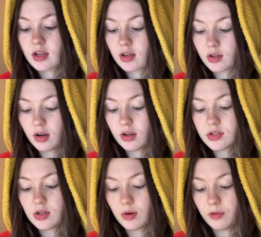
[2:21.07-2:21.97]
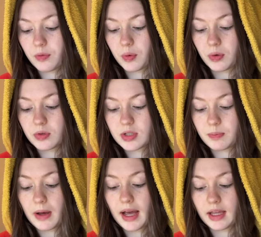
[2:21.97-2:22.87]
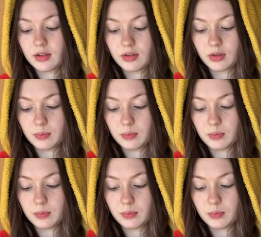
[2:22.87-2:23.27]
could also afford to buy good